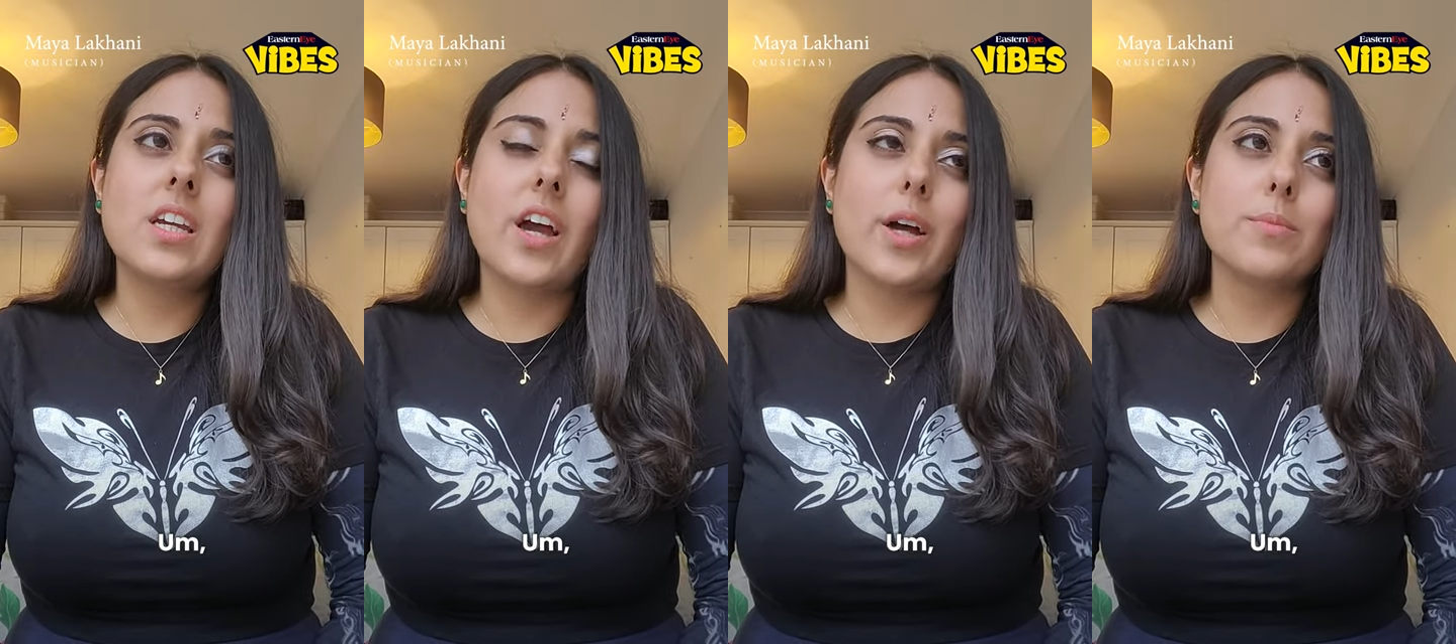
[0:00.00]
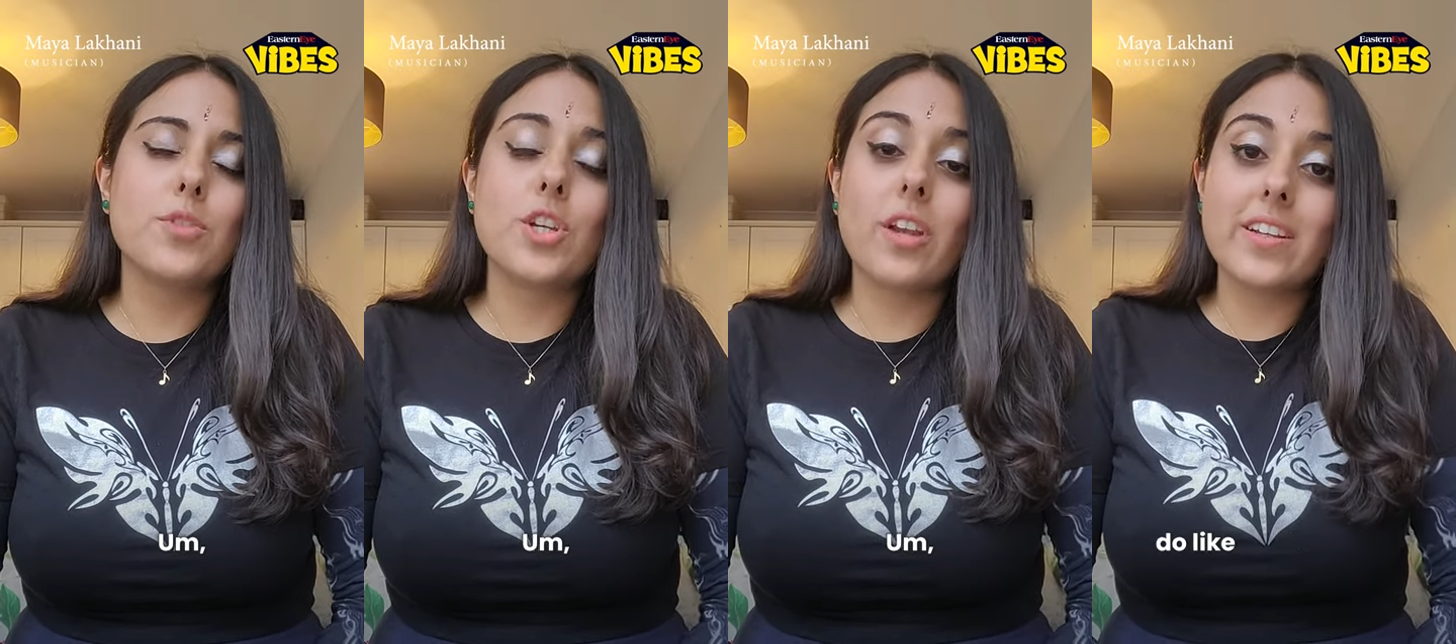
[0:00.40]
um,
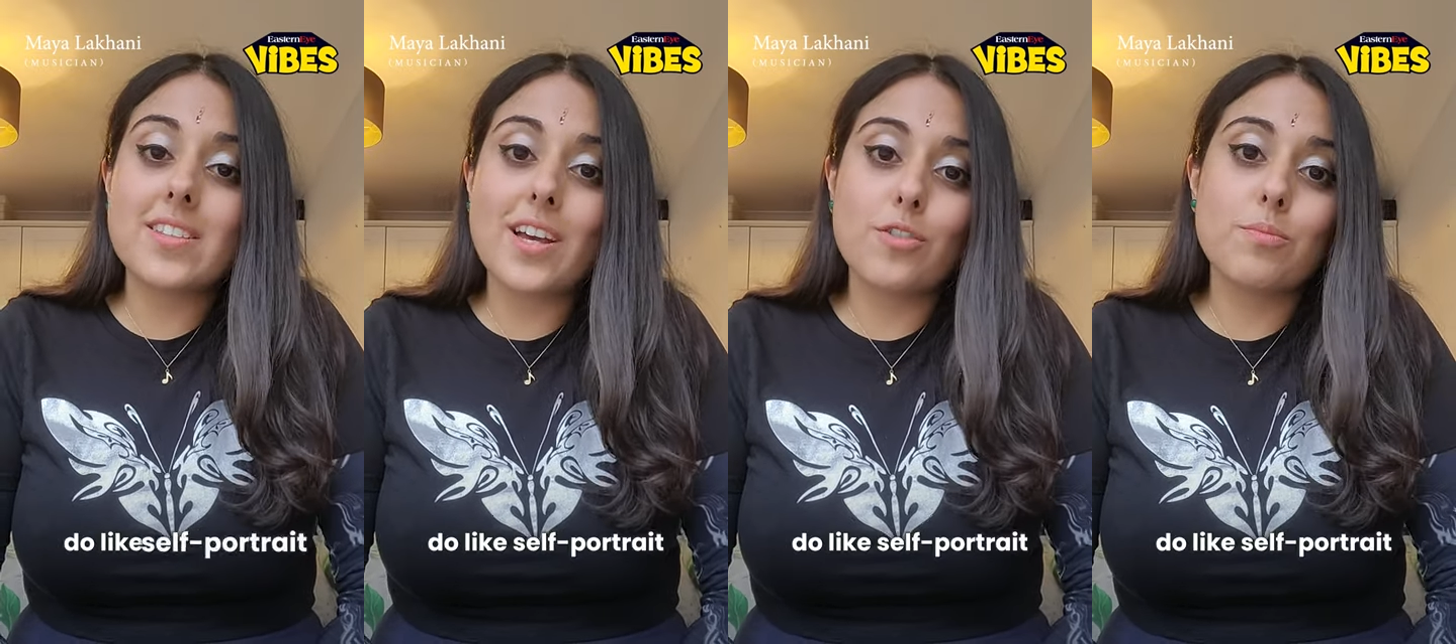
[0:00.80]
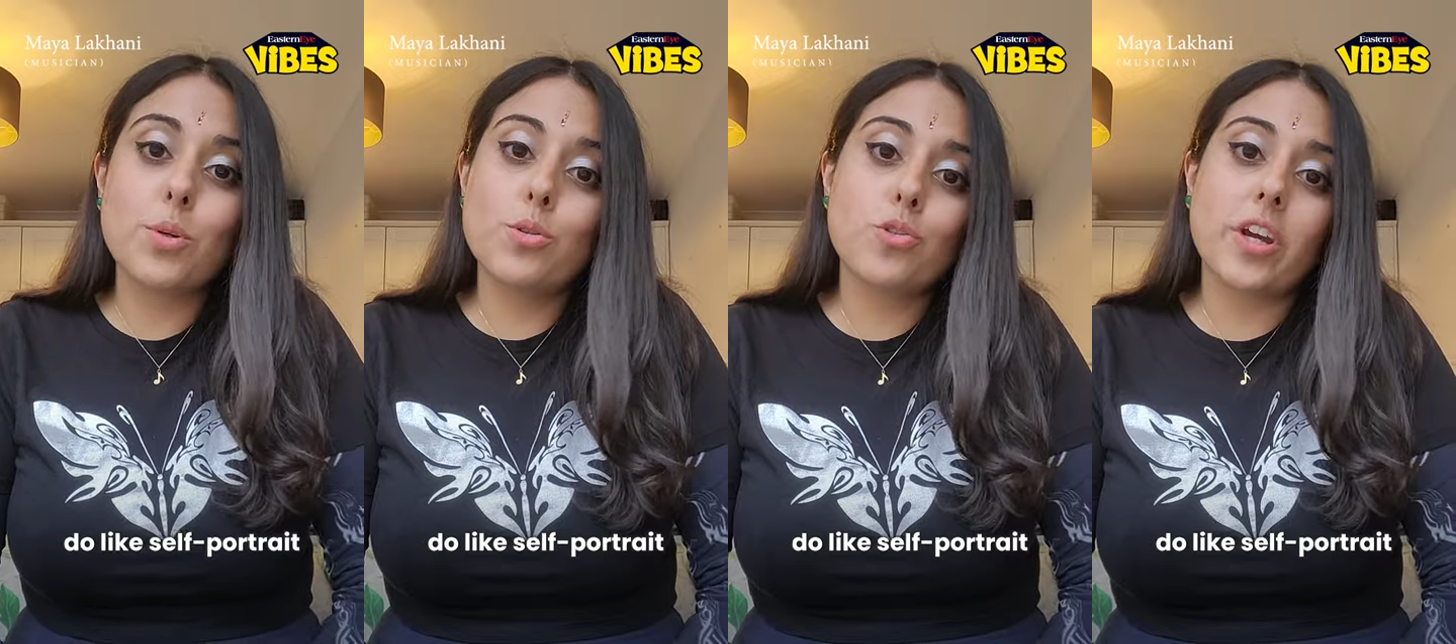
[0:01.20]
do like self
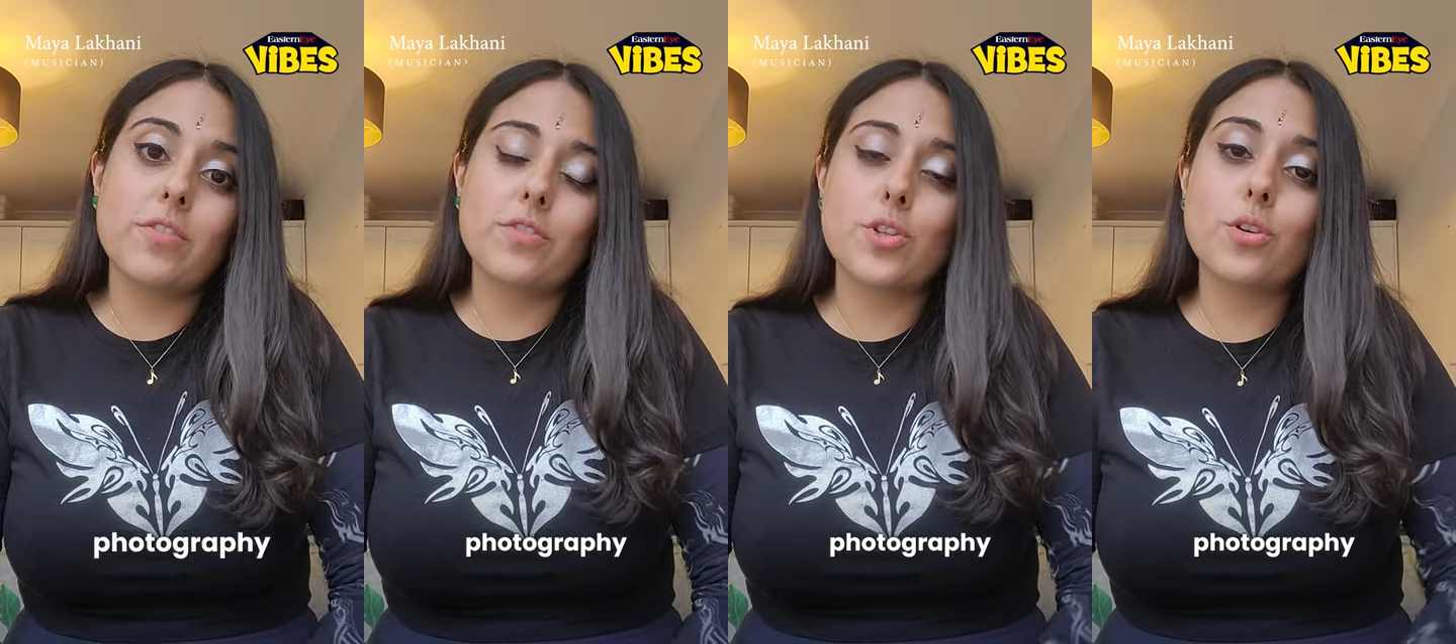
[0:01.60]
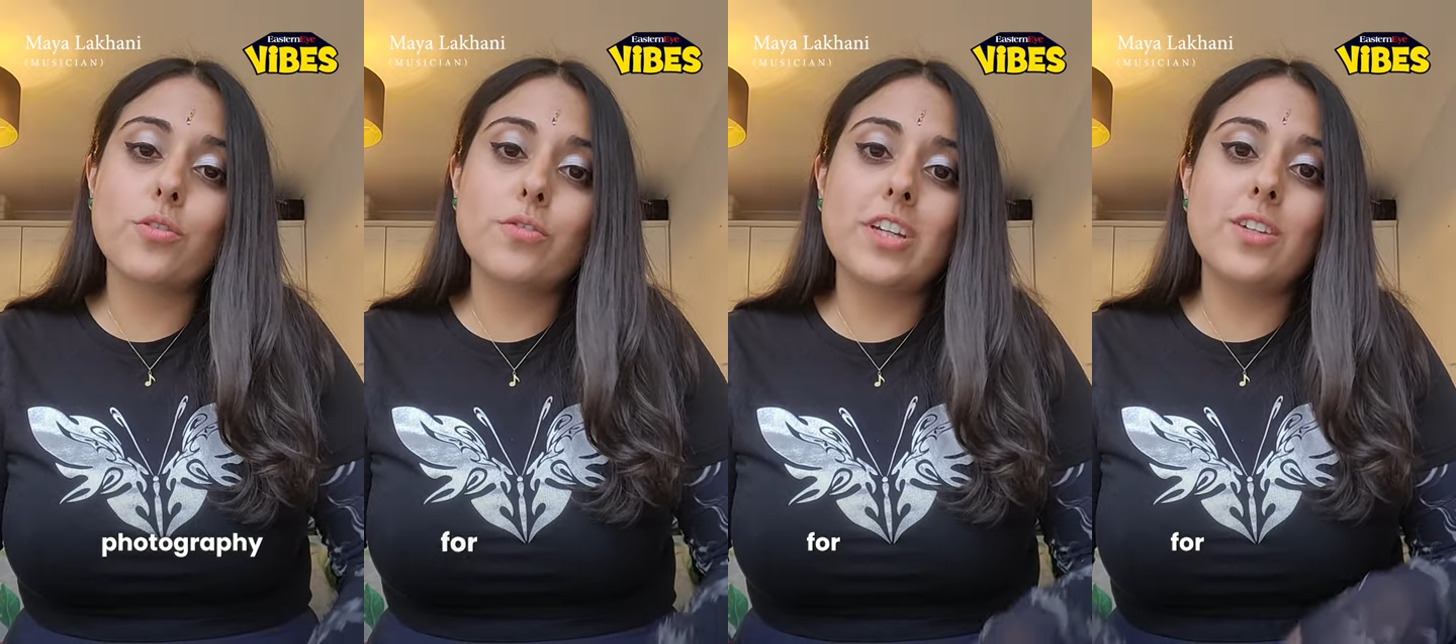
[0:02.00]
portrait
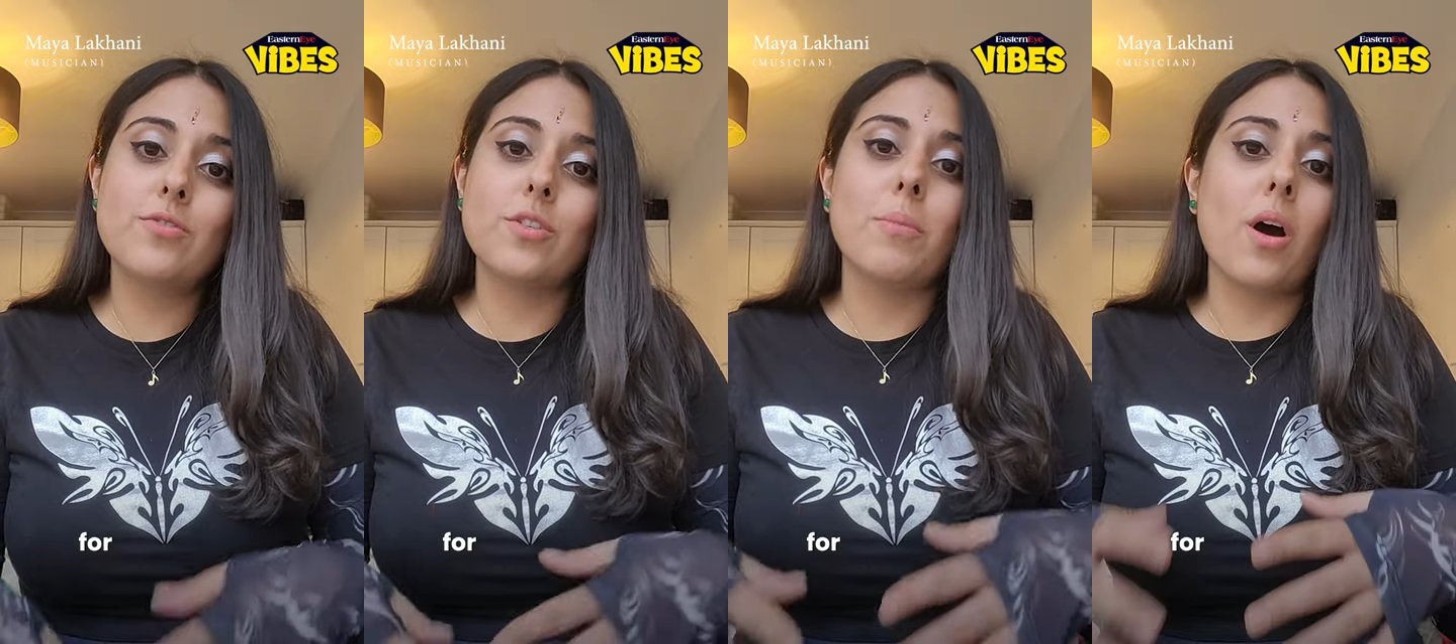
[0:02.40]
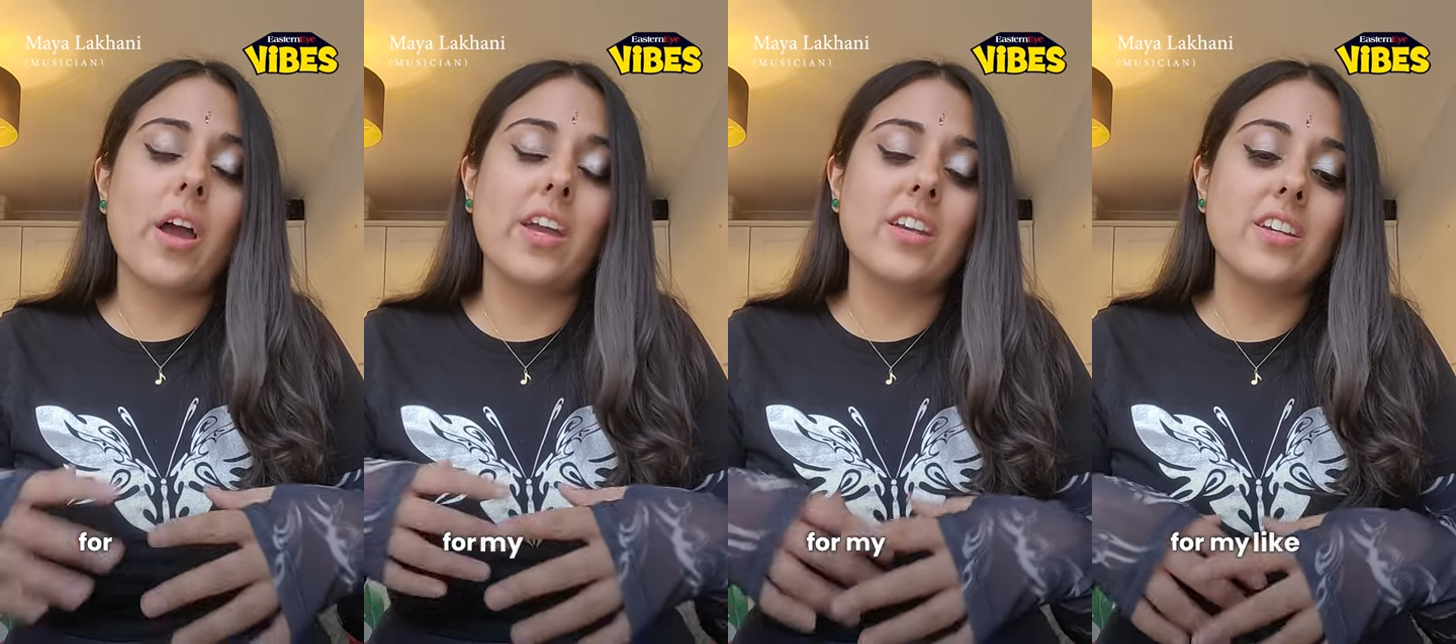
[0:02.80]
photography for
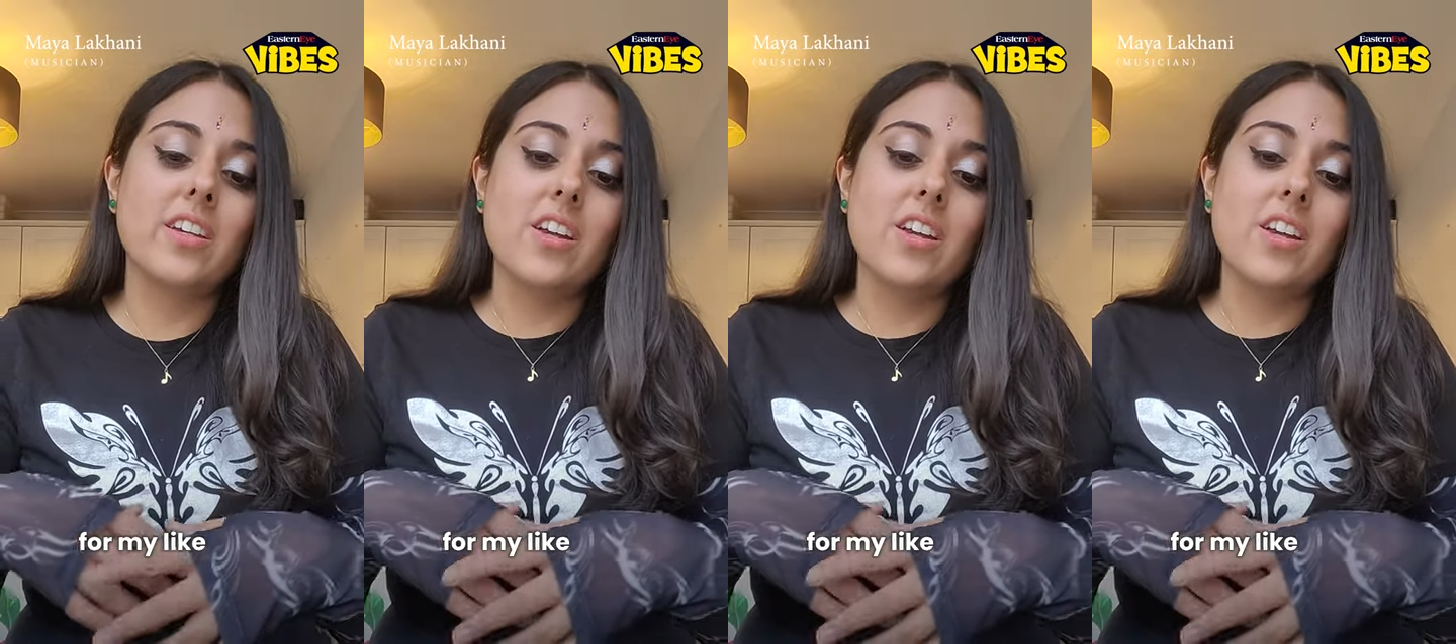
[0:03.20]
my